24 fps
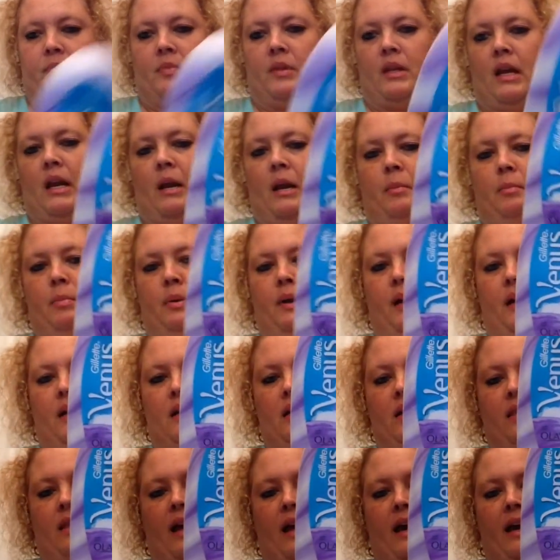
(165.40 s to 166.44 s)
And I picked
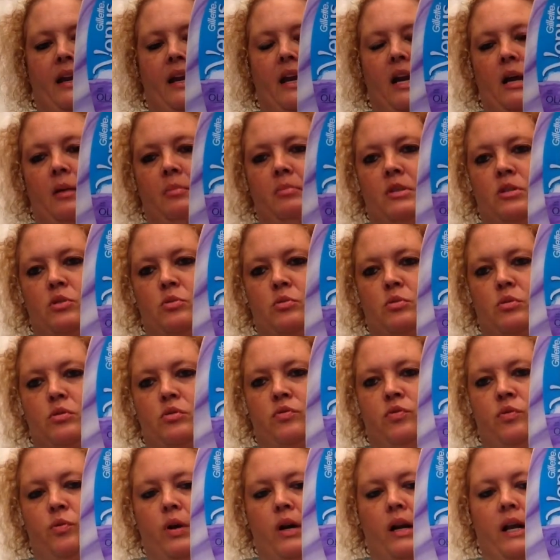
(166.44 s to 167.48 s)
that up. This was
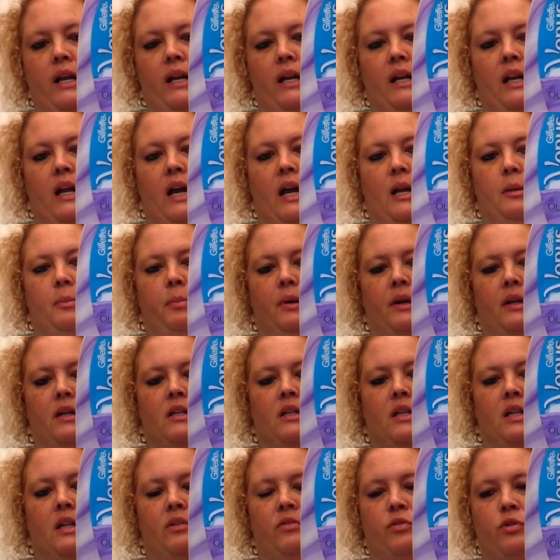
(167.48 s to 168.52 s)
$4.99. I picked
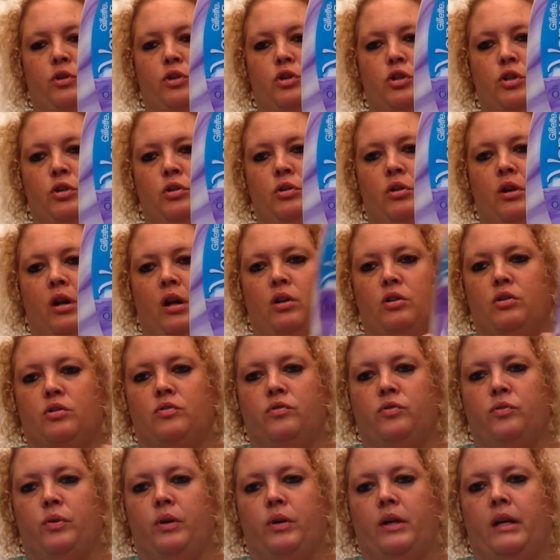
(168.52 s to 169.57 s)
it up for
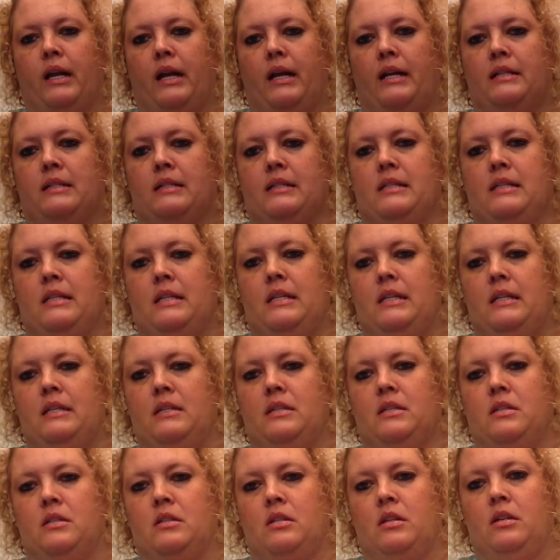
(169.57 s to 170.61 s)

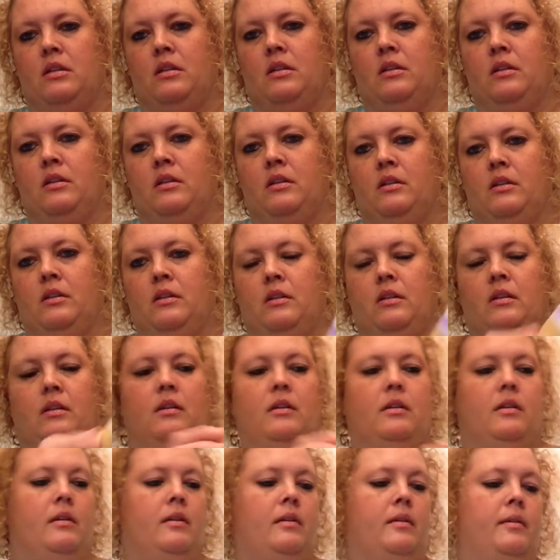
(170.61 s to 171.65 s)
$2.49.
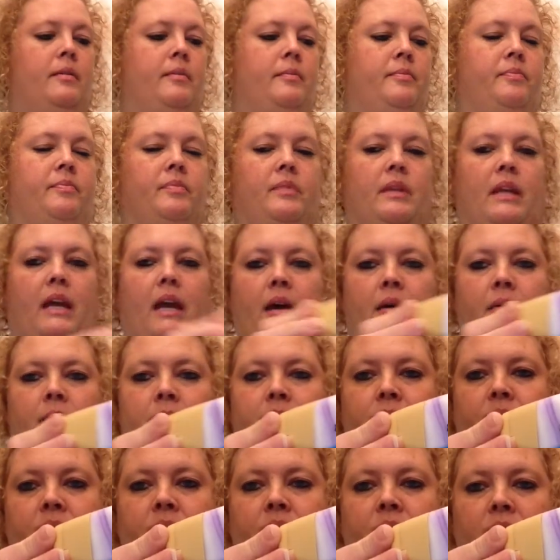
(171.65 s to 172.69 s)
Yeah,
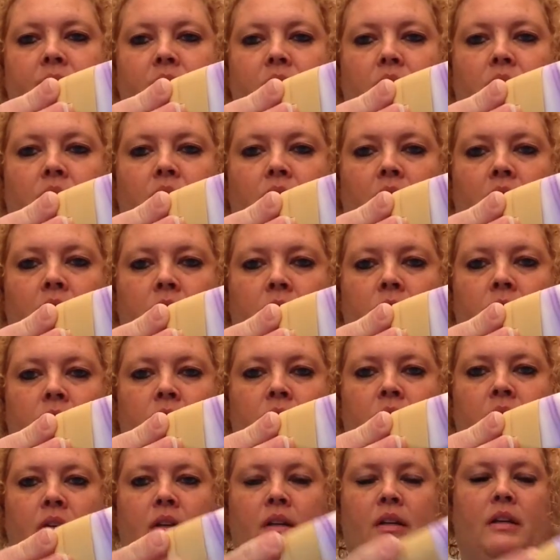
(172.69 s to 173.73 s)
there you go.
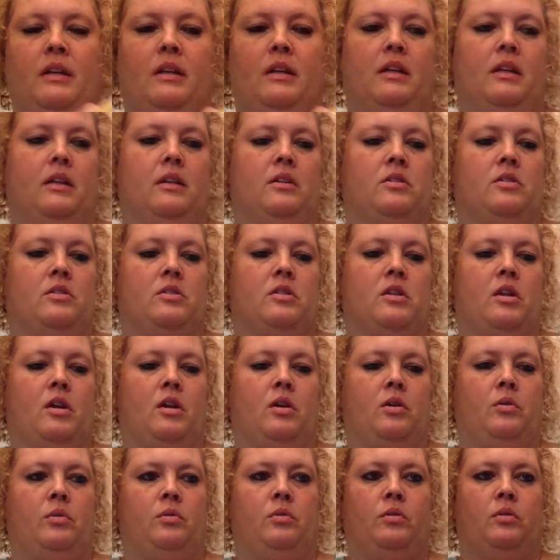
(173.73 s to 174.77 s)

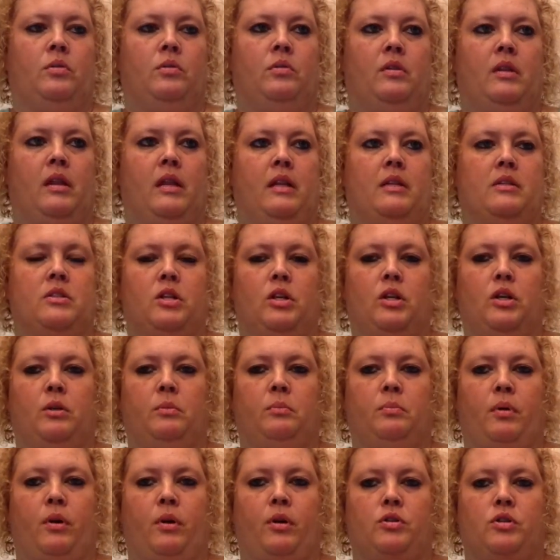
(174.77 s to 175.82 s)
So, that's a
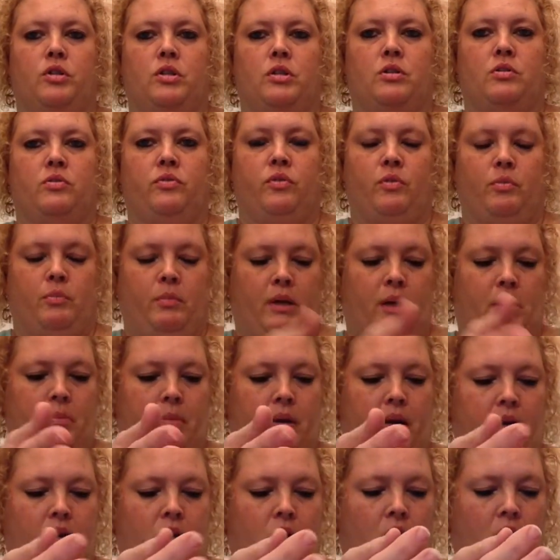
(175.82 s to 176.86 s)
good purchase for me and
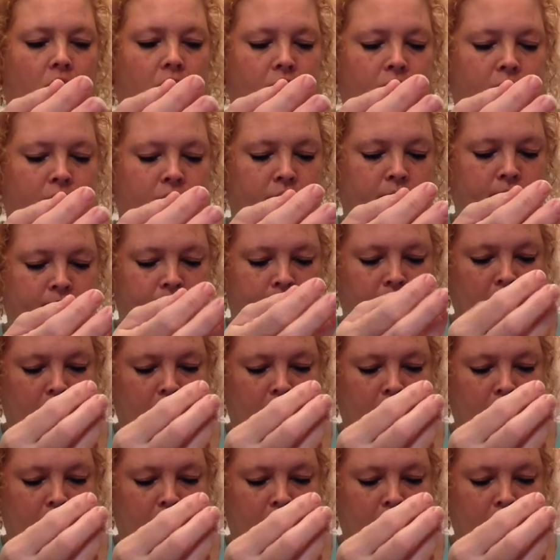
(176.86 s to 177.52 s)
my daughter.